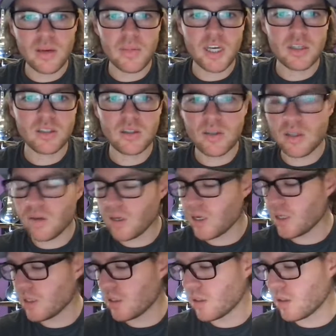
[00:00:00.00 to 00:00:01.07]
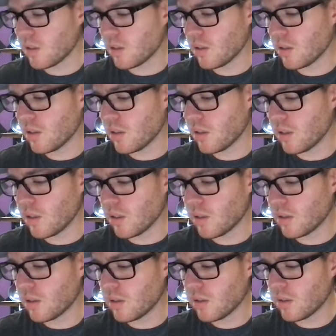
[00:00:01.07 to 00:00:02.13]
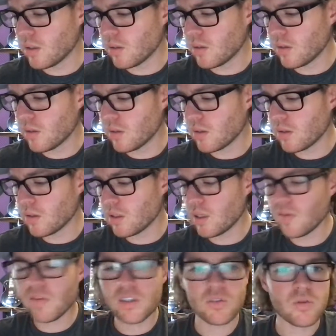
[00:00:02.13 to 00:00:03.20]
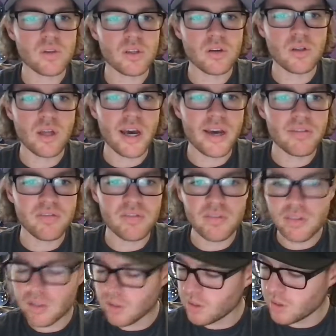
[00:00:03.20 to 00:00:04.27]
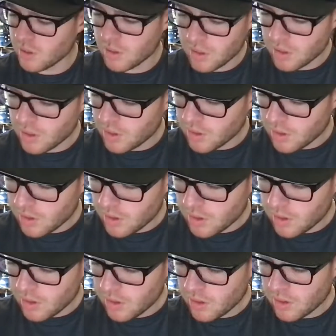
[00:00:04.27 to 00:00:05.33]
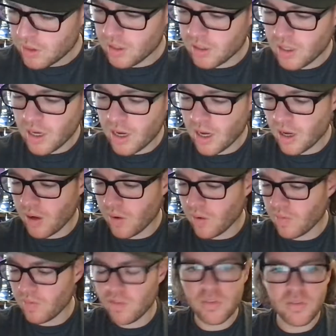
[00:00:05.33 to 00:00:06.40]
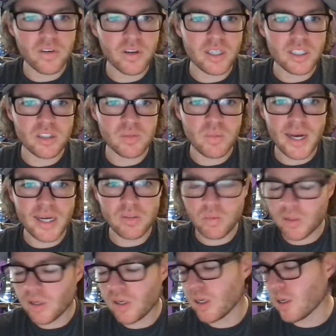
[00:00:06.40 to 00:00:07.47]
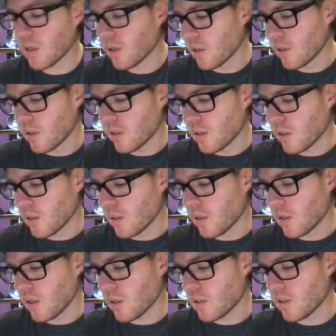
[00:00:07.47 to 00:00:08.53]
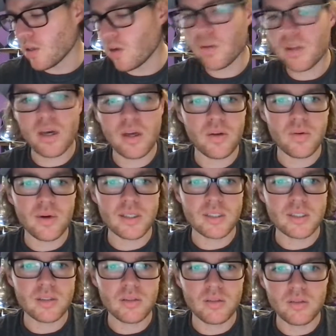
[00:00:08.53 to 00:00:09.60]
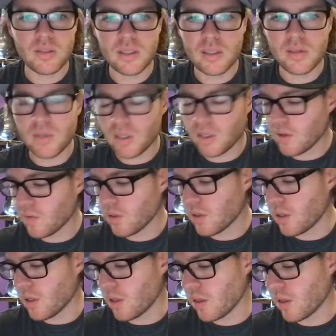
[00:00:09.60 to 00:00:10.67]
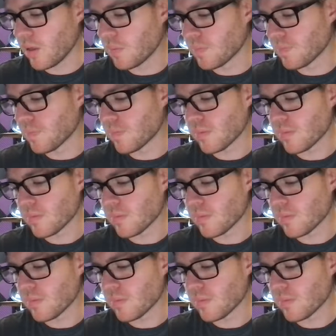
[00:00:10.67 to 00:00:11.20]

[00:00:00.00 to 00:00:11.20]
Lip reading: then make sure that you guys literally save this with your life. This is how, if you forget your password, this is the only other way to recover anything.